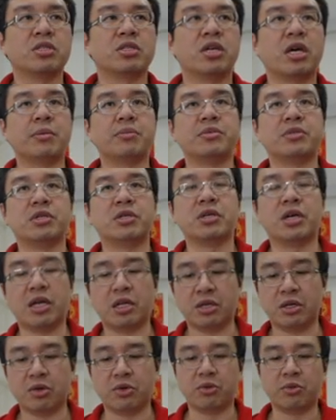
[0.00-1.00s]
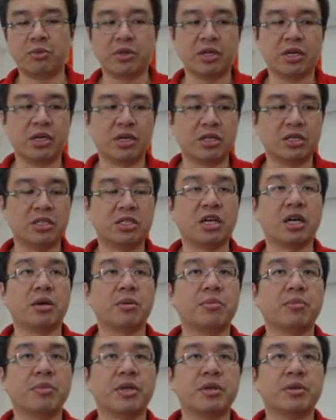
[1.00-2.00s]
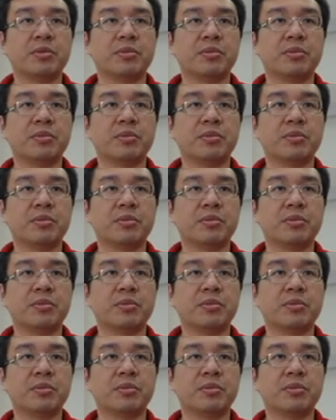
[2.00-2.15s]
capture, and it will be a checkmate.